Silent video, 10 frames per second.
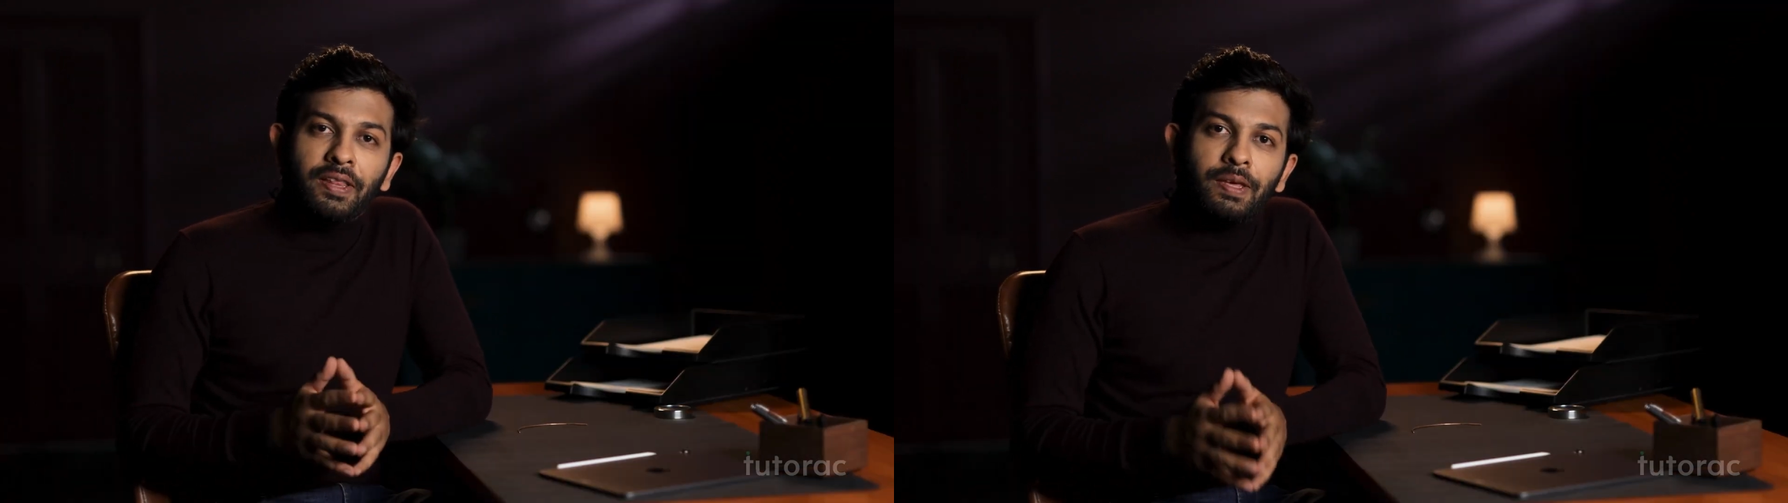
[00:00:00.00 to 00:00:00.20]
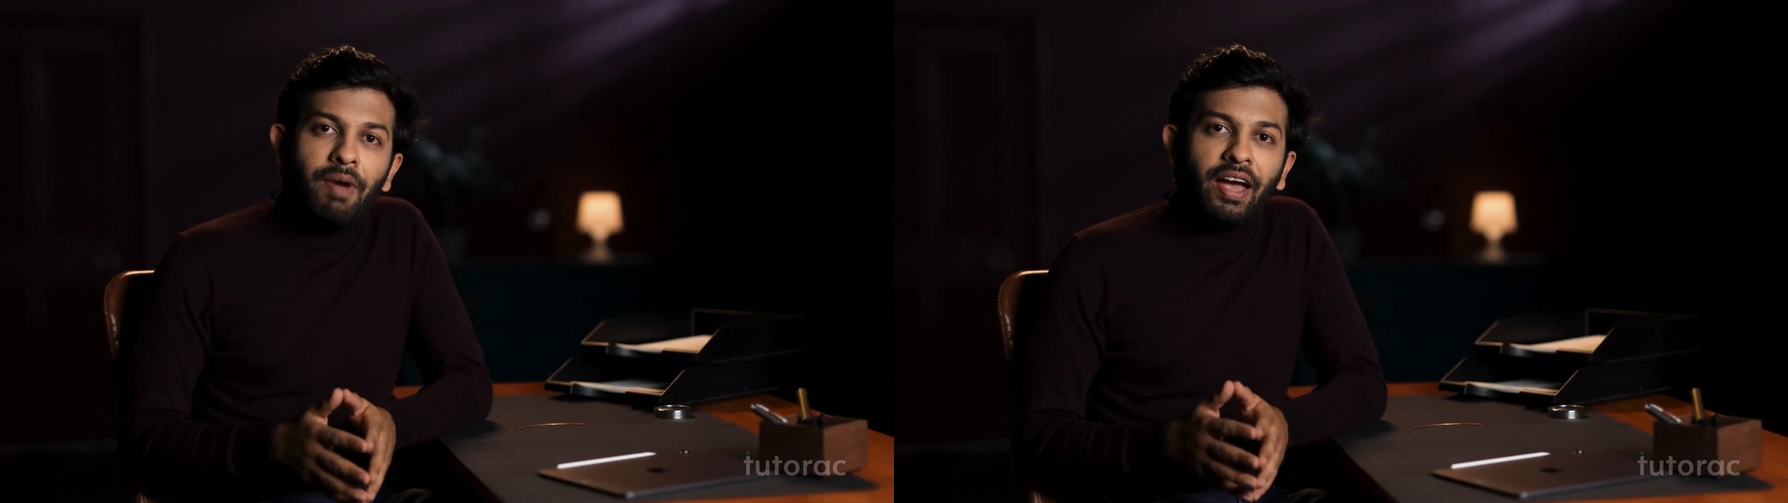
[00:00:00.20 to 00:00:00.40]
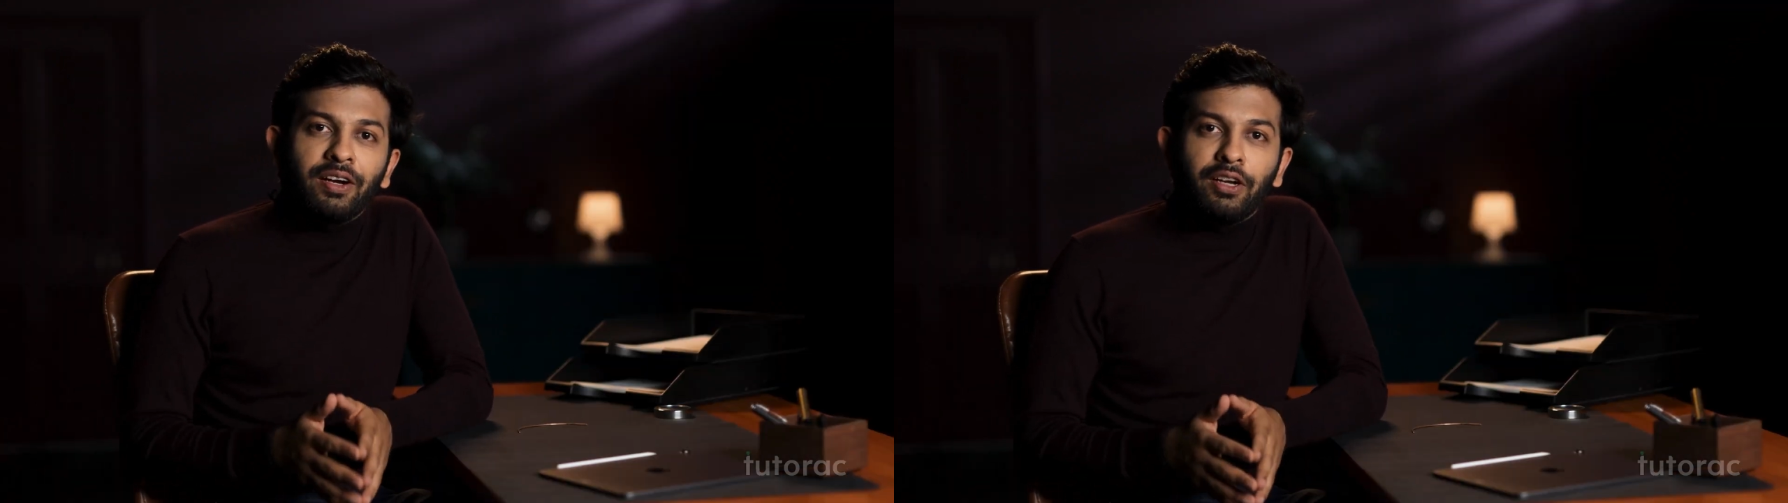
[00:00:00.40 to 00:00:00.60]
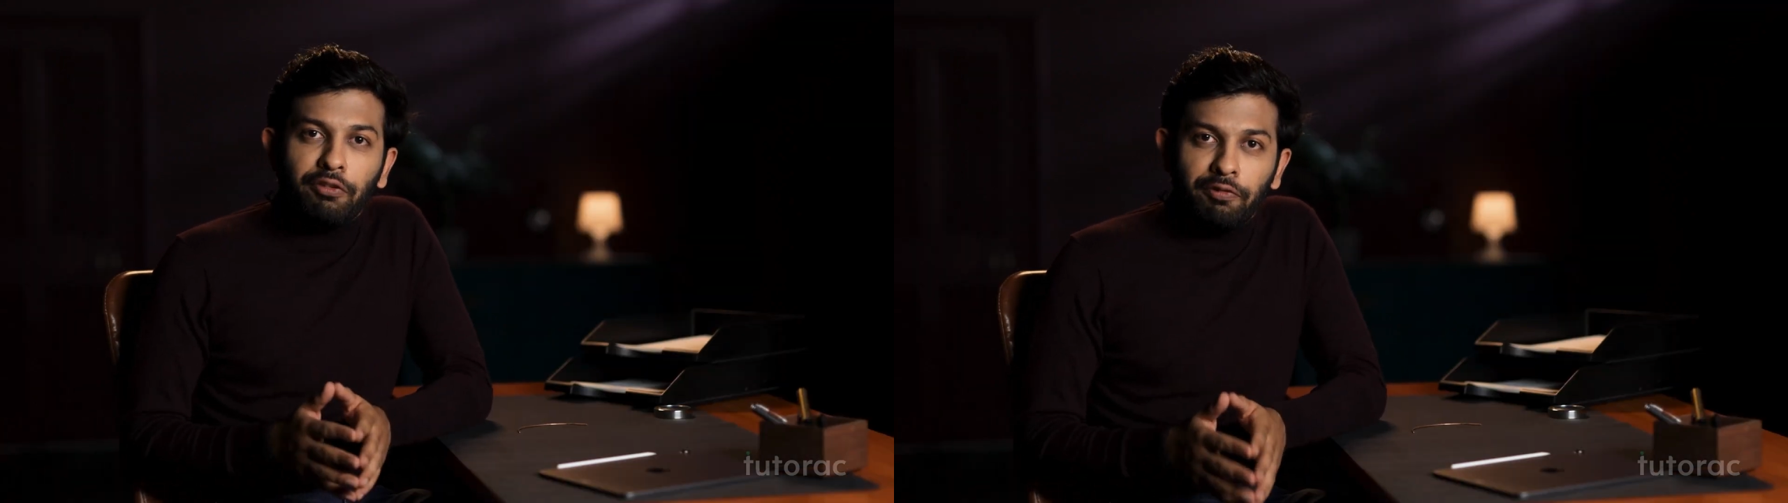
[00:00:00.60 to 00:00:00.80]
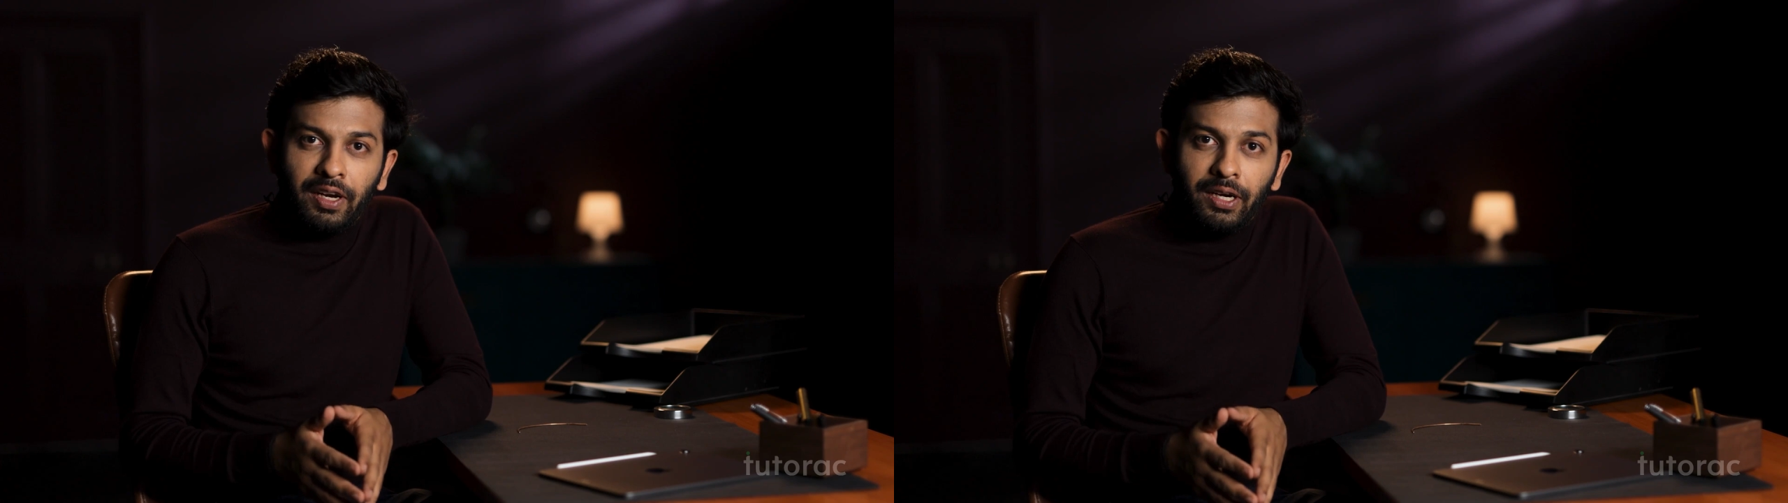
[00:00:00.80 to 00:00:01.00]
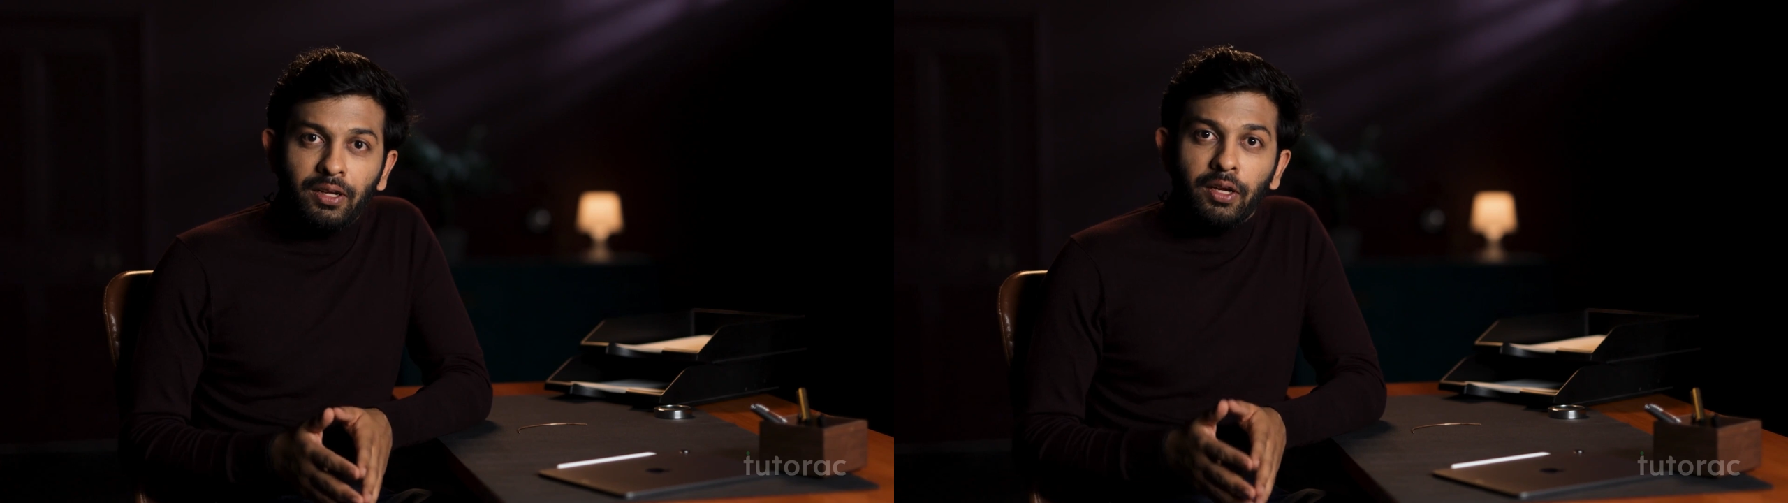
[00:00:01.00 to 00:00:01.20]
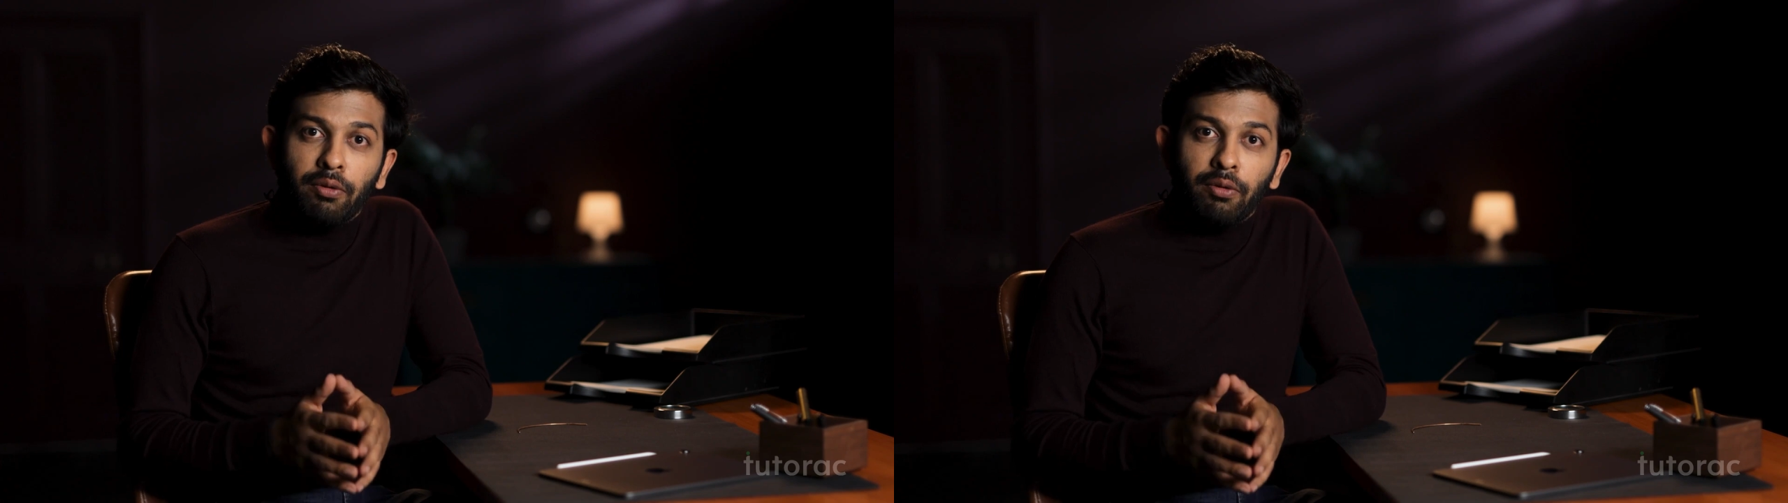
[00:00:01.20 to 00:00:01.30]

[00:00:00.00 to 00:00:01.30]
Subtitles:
the magnetic field